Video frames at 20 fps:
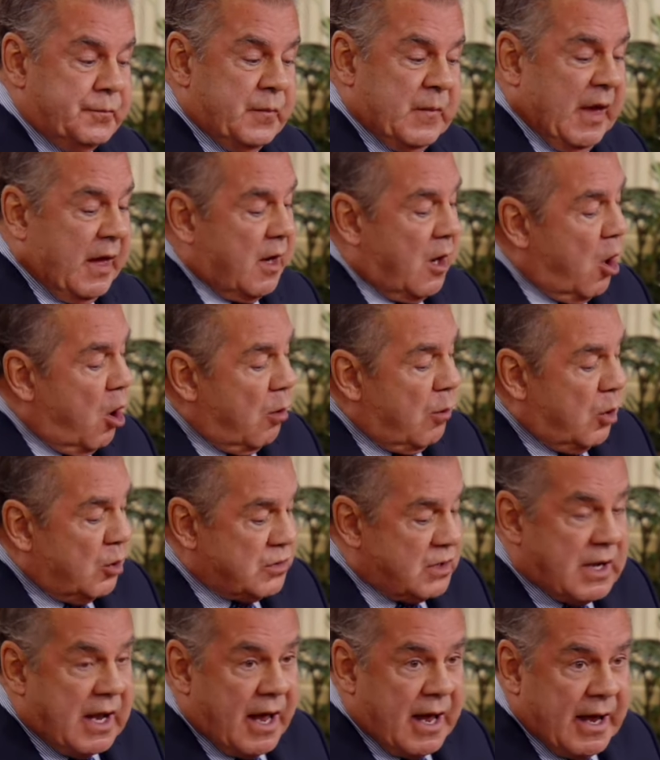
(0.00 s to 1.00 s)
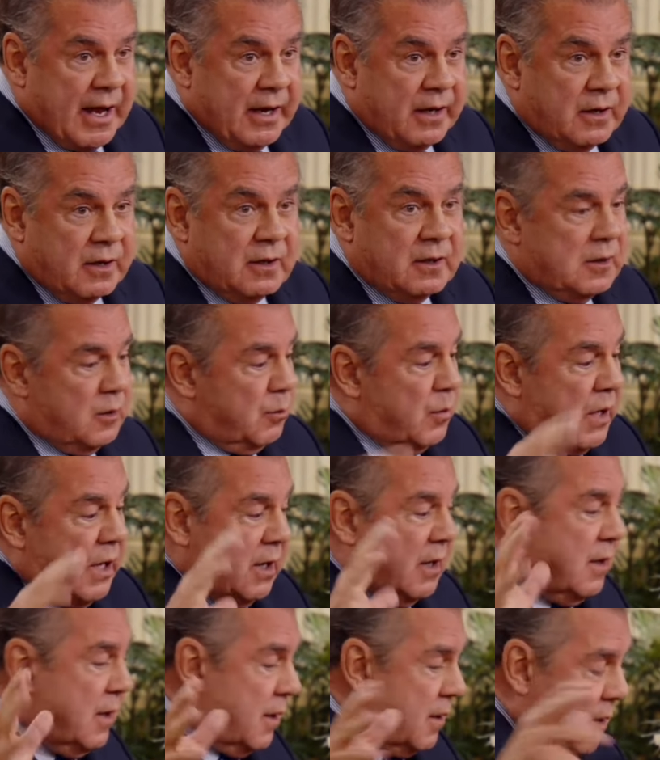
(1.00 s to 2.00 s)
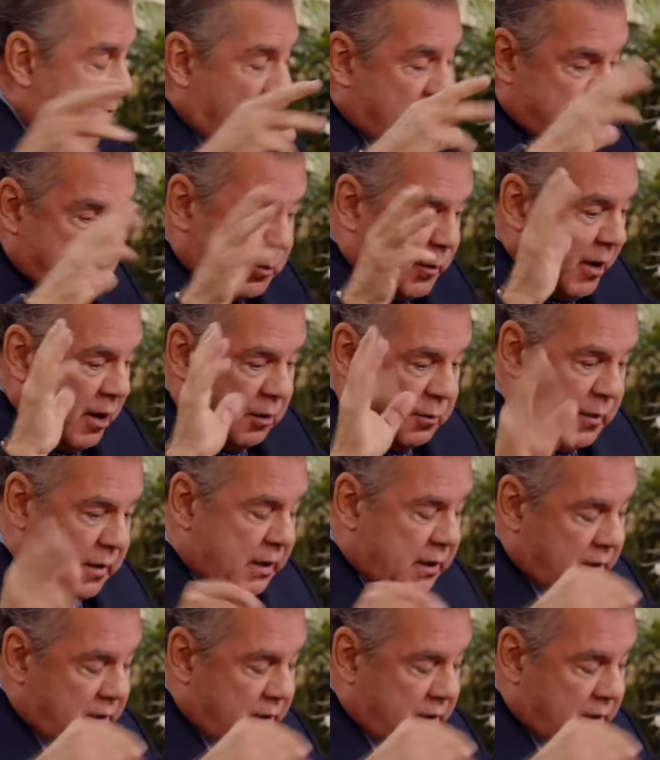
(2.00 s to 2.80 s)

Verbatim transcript: and I almost died, but God spared me,